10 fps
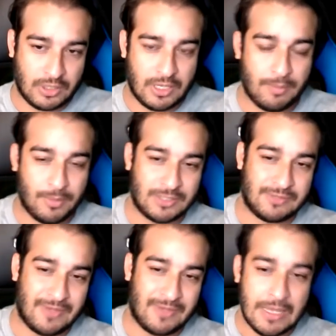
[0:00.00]
client base,
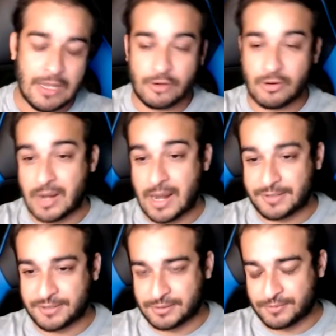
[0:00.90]
we run
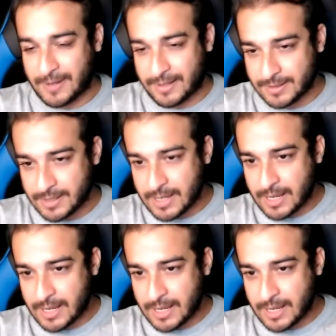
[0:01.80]
ads as well.